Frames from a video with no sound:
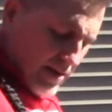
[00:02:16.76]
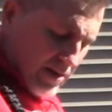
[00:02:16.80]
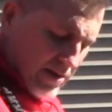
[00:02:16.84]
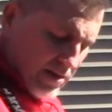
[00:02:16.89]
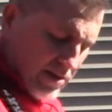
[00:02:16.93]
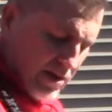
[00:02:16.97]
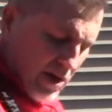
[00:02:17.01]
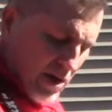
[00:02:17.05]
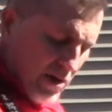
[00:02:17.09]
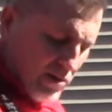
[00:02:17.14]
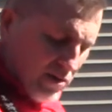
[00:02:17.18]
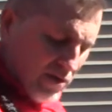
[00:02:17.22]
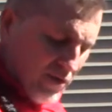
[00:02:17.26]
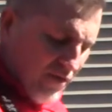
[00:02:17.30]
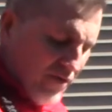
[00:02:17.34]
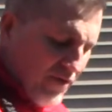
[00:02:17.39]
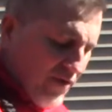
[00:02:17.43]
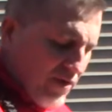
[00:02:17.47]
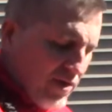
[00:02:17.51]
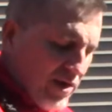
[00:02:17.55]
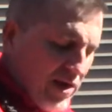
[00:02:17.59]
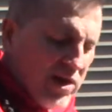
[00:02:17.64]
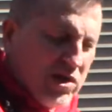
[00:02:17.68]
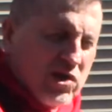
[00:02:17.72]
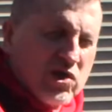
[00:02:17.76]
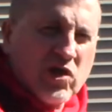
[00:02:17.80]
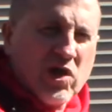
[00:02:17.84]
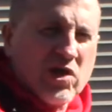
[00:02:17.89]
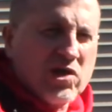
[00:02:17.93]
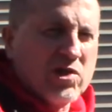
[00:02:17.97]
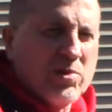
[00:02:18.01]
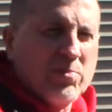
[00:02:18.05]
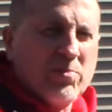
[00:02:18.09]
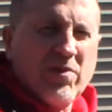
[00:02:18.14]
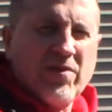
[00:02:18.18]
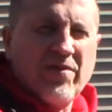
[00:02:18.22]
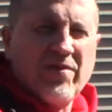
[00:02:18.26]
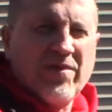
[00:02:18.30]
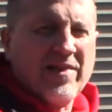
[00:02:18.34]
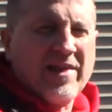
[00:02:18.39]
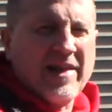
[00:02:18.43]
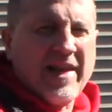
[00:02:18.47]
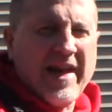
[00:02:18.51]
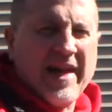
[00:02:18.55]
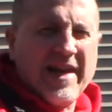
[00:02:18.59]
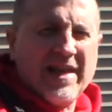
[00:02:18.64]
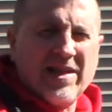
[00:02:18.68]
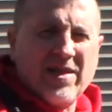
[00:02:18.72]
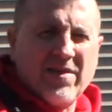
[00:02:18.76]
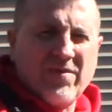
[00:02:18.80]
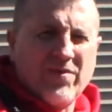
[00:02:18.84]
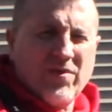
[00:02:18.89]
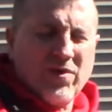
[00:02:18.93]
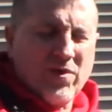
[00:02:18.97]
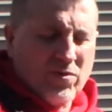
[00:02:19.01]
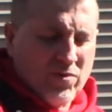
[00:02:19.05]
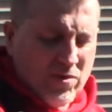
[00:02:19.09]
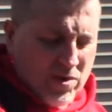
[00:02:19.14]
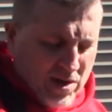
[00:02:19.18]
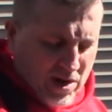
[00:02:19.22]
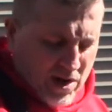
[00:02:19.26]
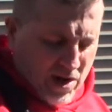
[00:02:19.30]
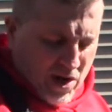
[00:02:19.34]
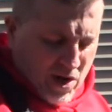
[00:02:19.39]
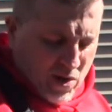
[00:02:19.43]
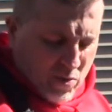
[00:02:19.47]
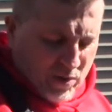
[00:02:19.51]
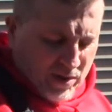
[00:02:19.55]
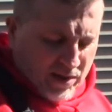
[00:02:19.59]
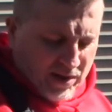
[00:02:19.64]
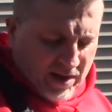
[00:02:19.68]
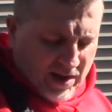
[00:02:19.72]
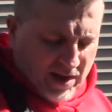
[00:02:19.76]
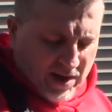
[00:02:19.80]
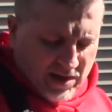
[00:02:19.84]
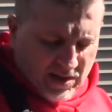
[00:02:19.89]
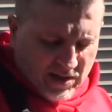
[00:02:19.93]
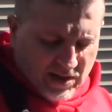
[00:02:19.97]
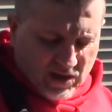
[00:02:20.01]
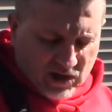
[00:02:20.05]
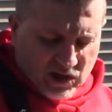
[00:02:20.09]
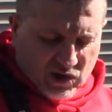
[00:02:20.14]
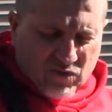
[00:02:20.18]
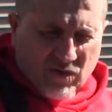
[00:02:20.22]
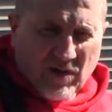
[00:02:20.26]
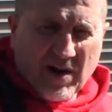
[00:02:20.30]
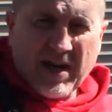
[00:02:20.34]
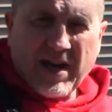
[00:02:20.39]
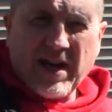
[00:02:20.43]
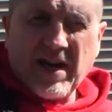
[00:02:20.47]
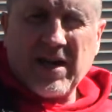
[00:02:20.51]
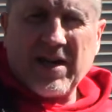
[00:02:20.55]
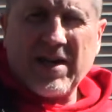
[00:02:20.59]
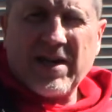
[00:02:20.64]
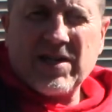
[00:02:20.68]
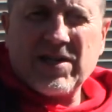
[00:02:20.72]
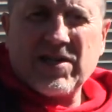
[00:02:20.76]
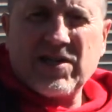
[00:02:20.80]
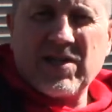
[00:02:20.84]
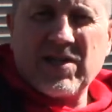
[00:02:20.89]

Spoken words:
So it's fully adjustable for length. If you, with this right here, this